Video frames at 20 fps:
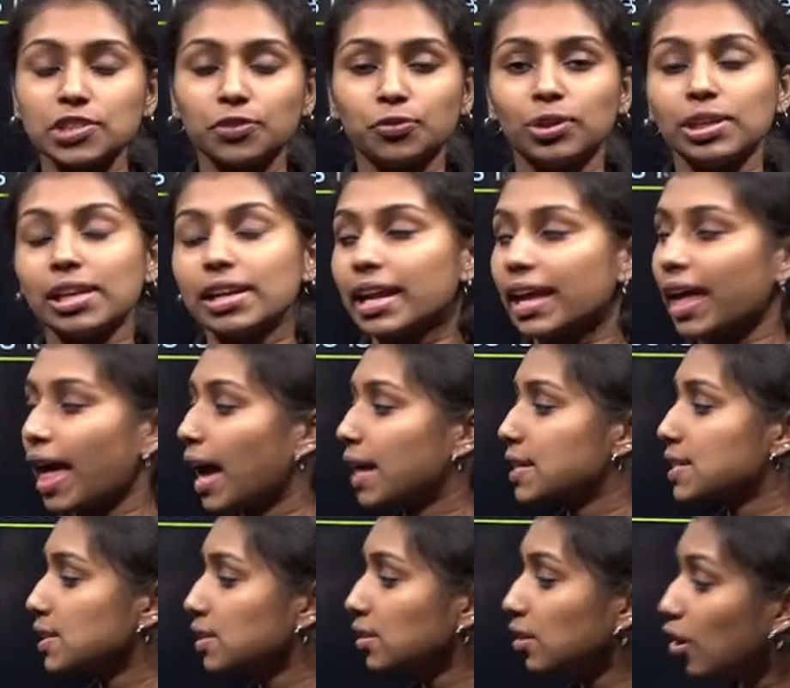for the
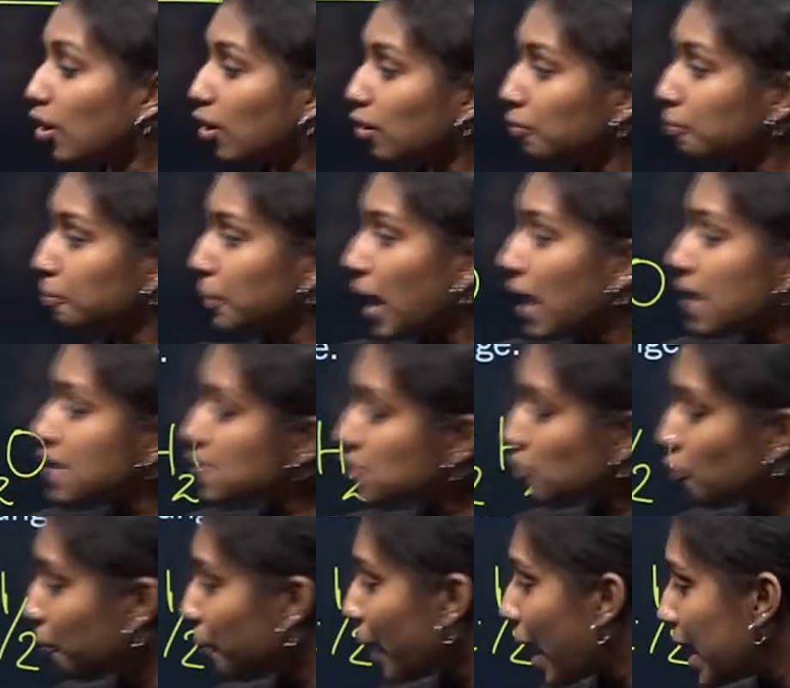reaction of plaster
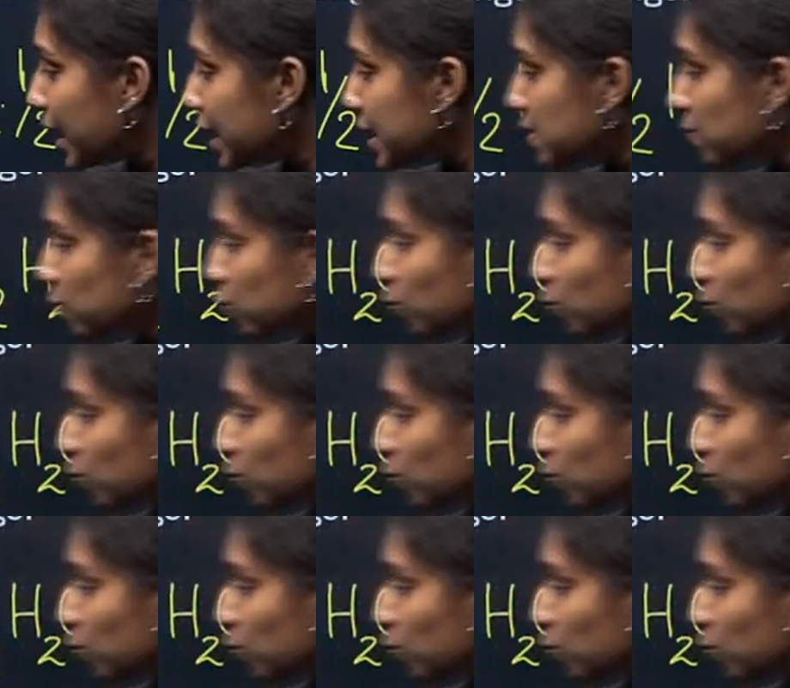of Paris with